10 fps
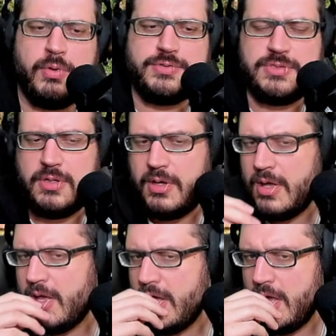No.
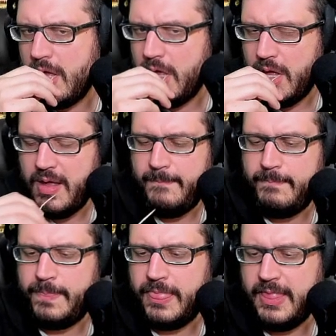We have
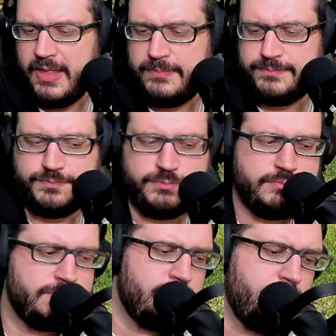private
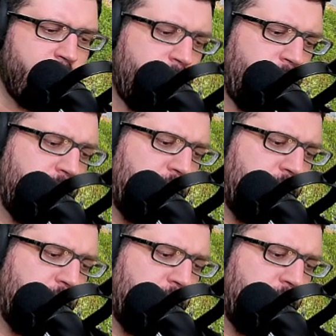borders. Okay.